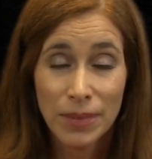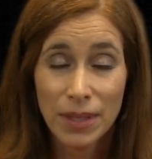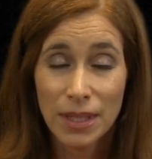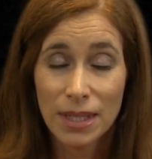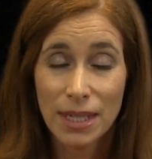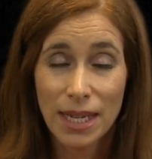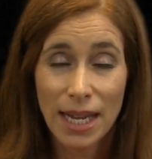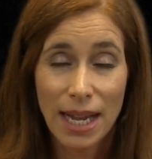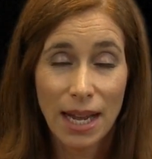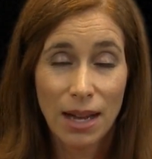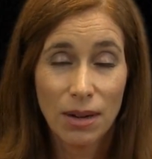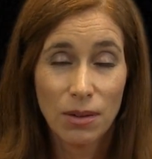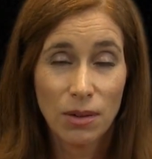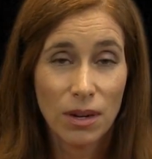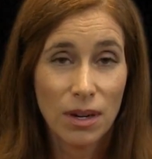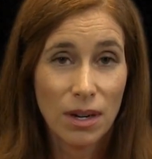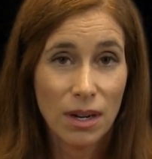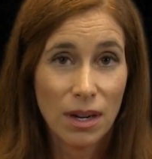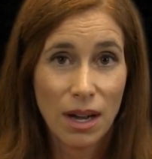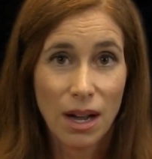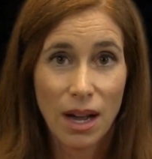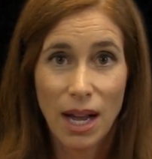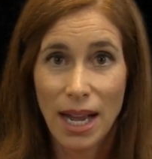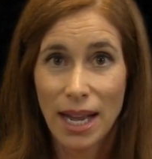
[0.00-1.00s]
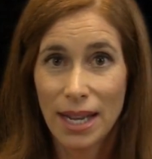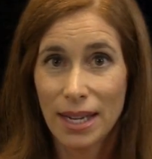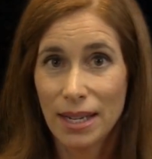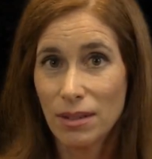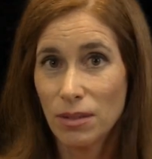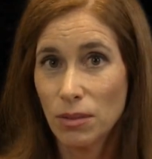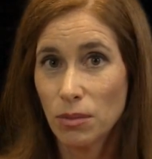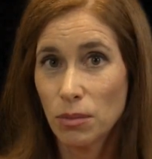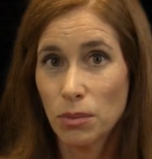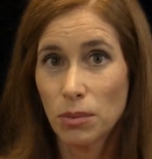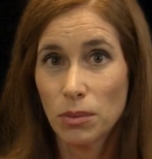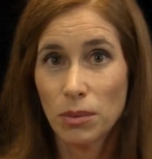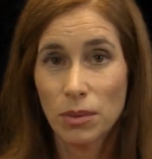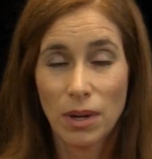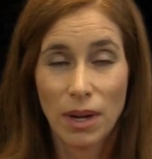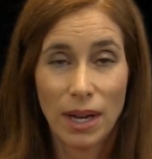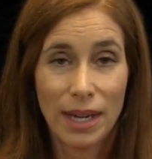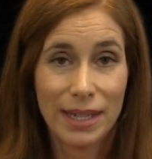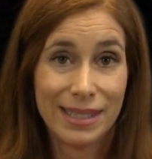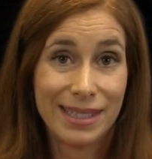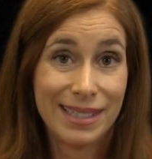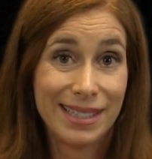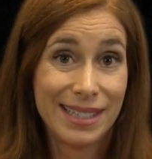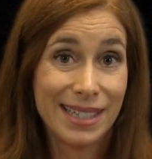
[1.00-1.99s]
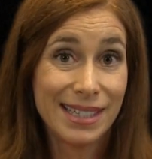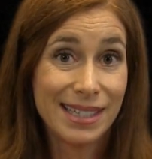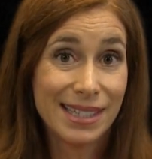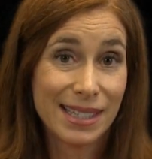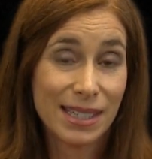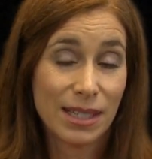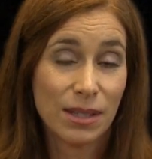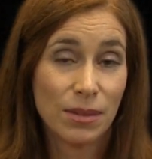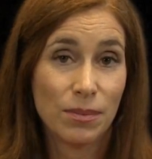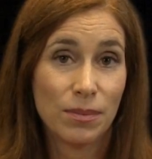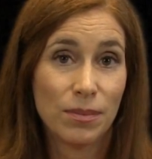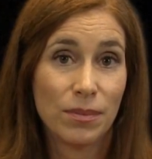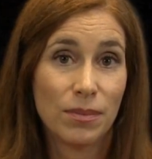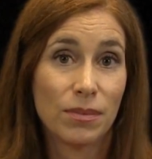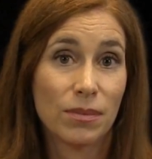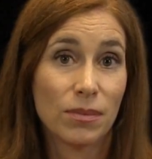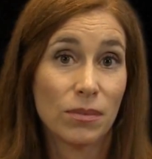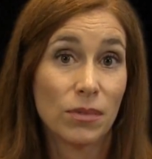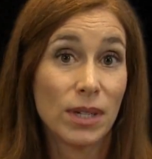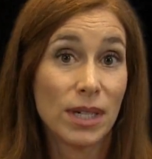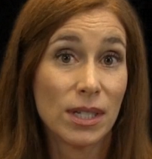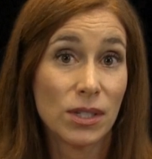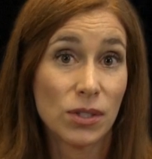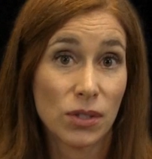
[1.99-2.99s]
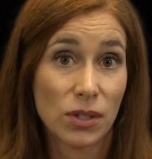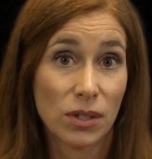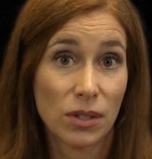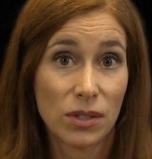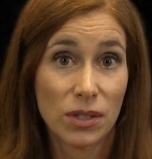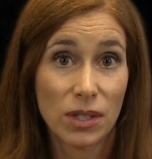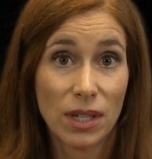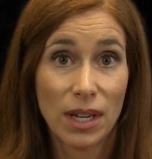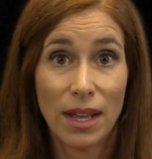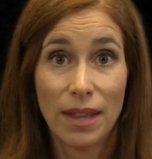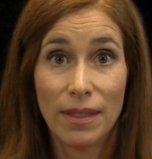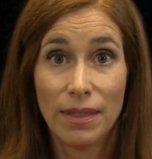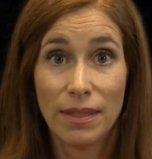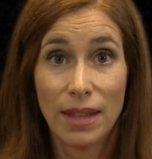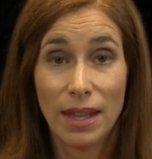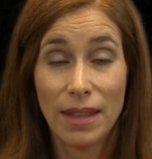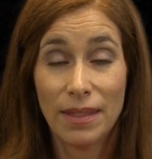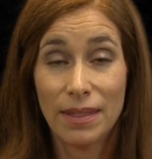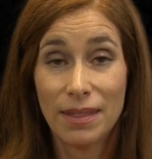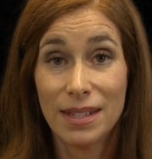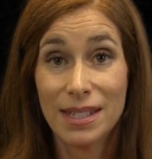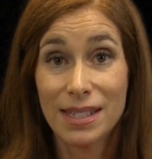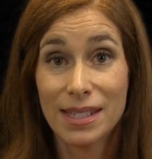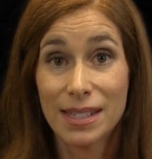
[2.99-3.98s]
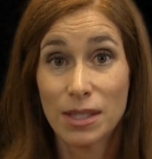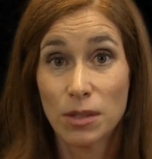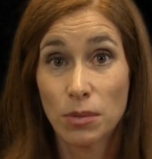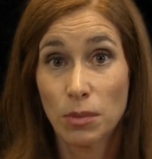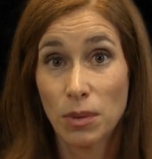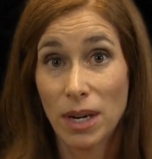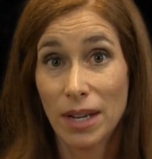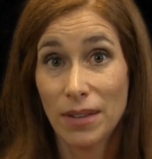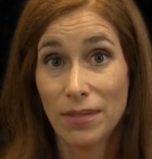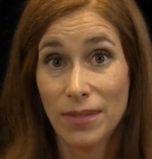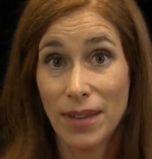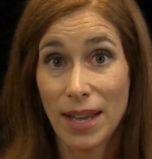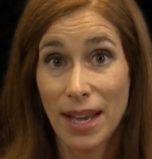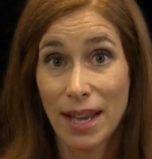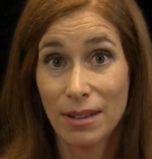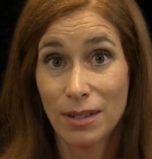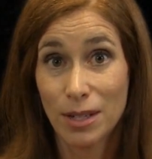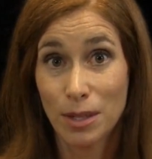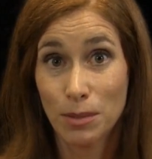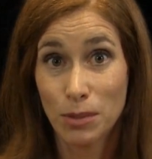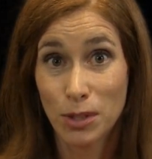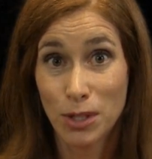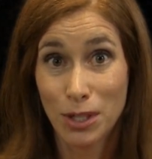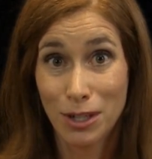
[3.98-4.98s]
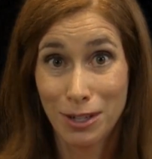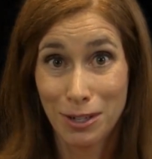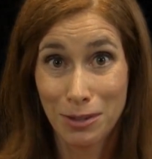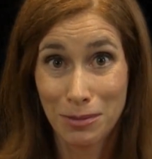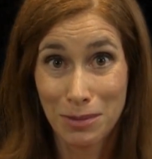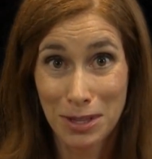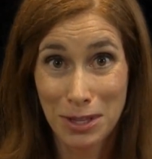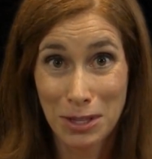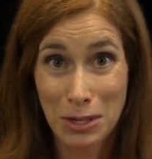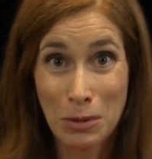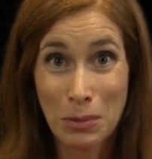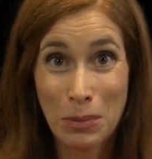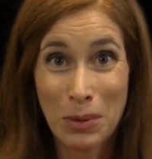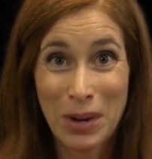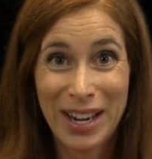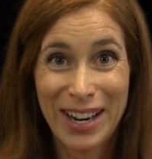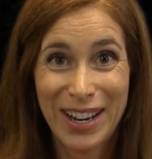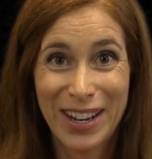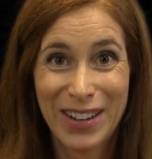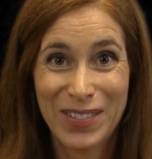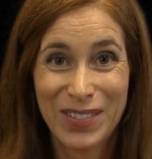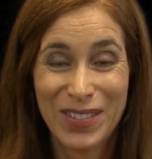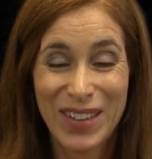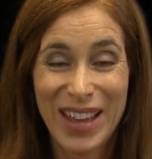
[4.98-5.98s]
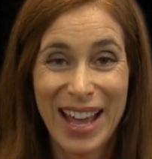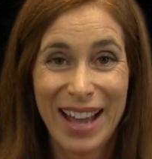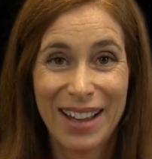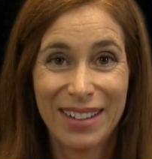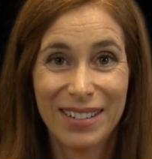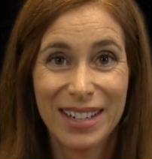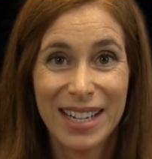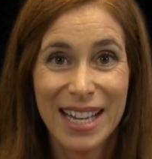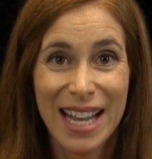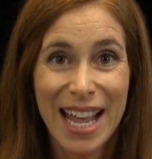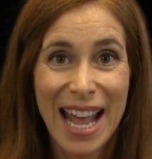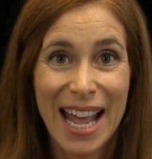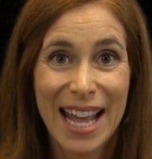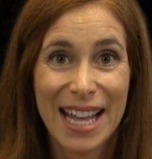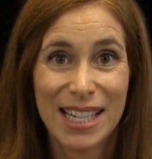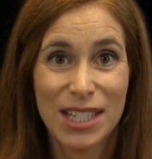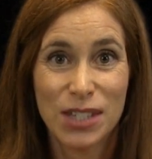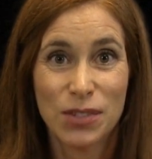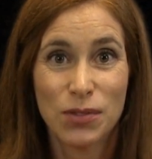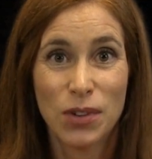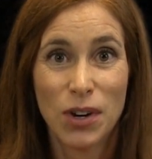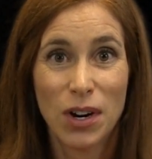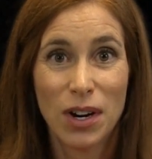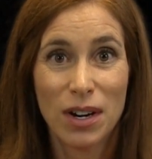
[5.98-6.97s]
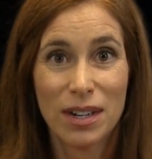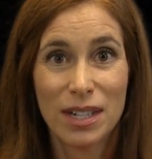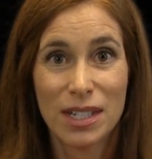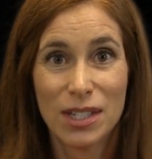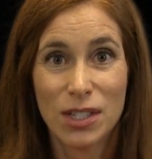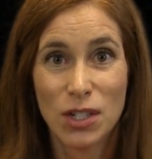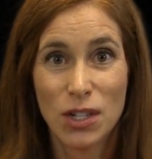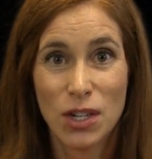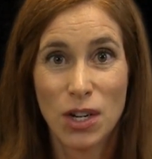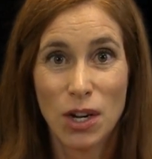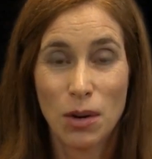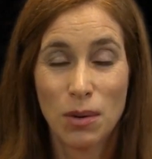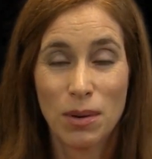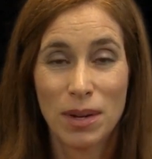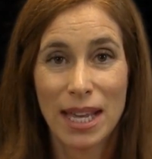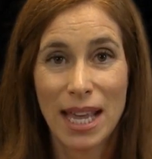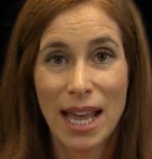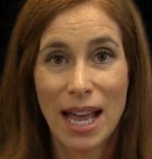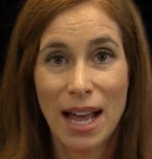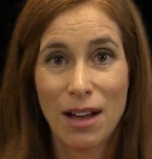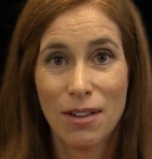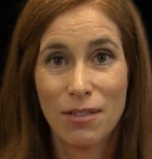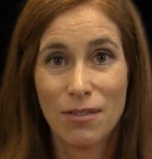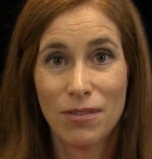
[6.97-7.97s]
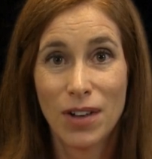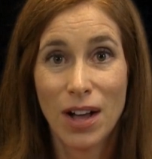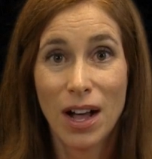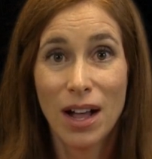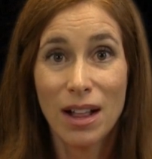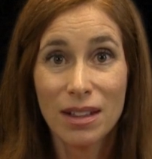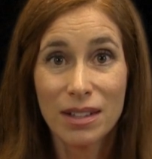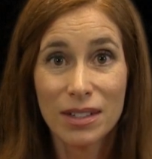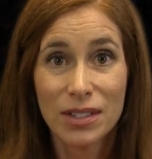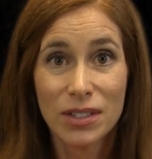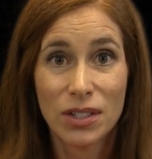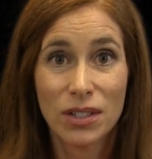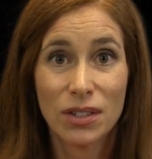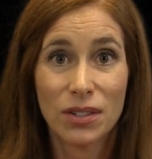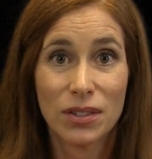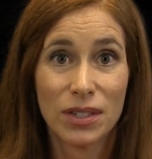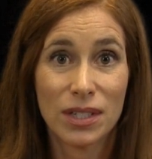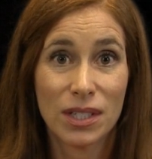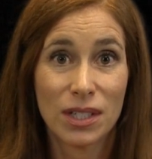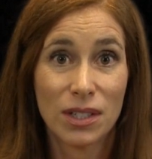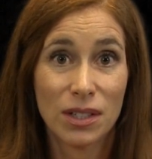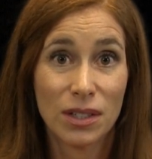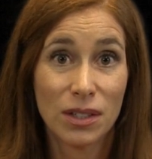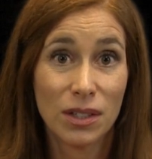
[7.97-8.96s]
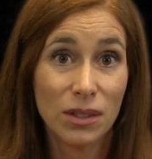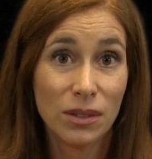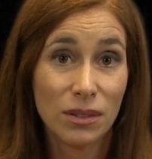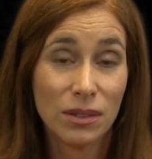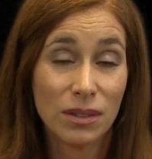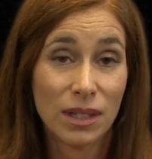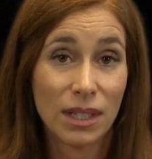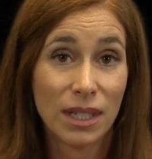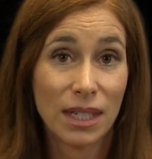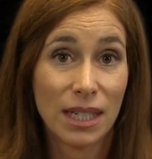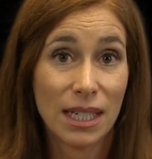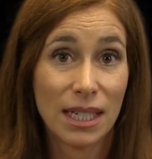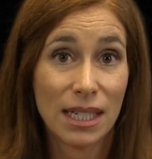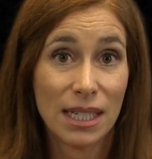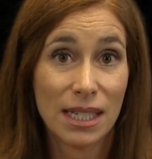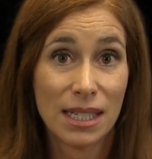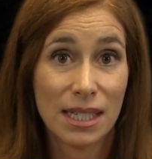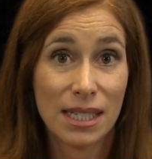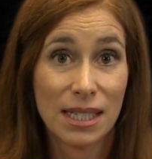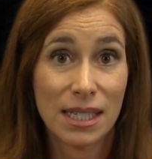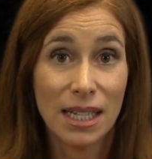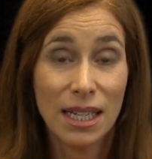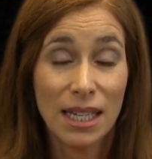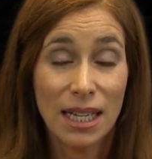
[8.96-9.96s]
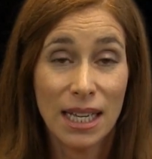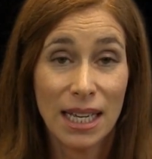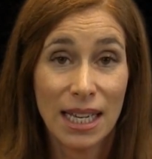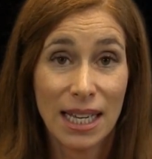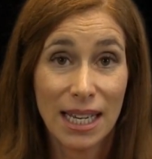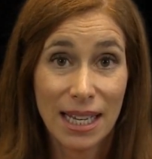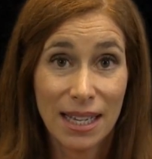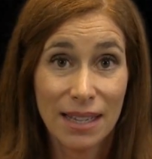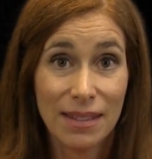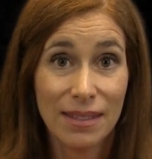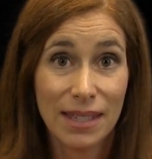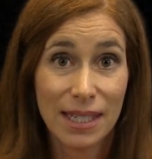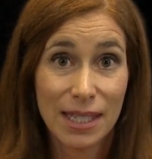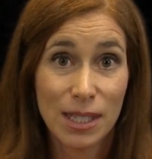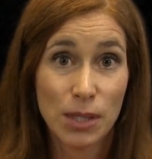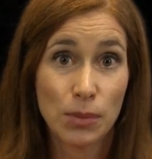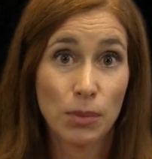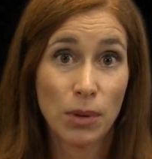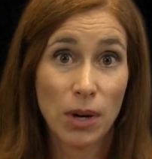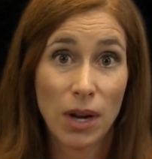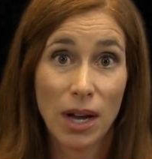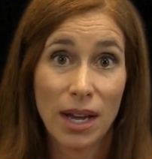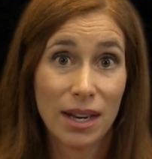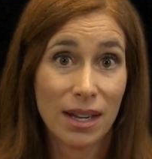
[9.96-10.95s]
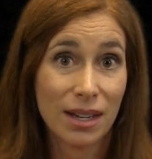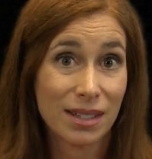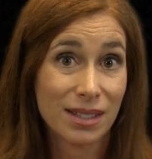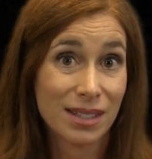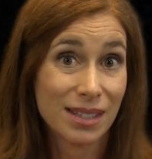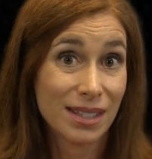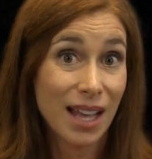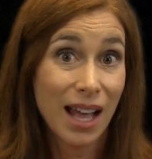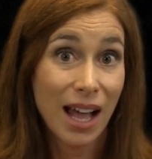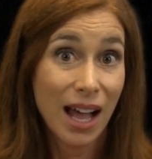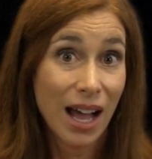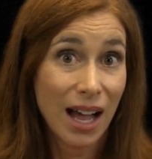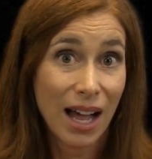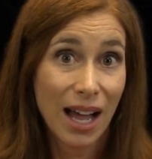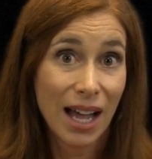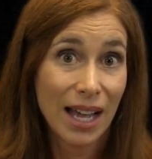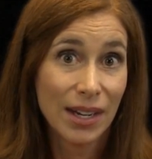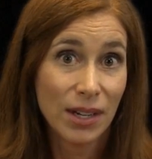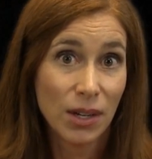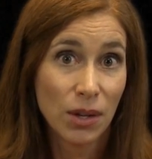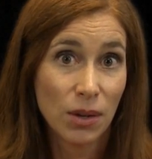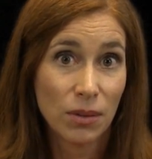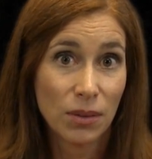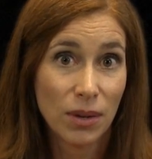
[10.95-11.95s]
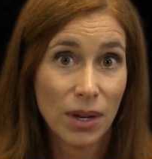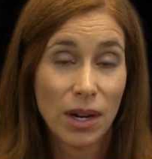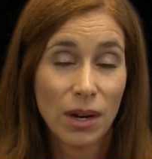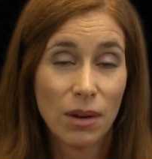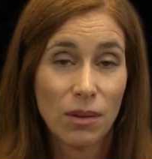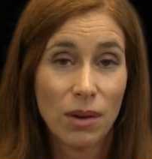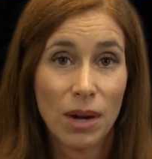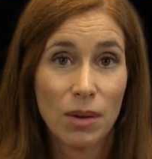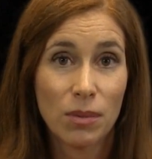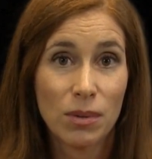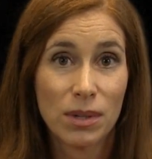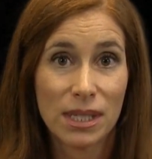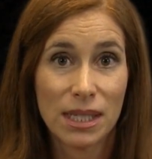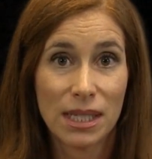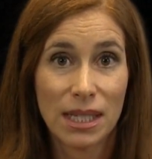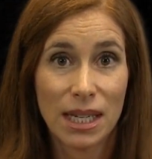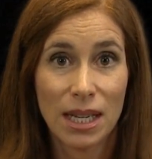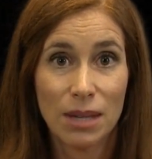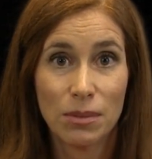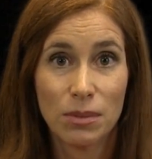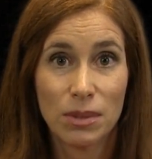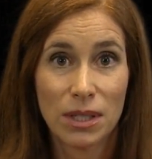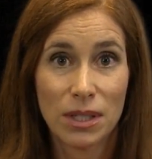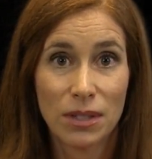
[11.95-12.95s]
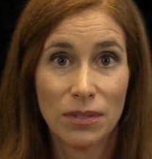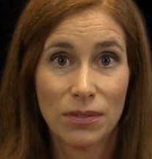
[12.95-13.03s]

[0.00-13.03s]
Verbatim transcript: Now, I, I did some research, and, and this is what I found. I'm sharing with you what I found as far as knowing how volatile this gluten is in these products. I don't know. I wasn't able to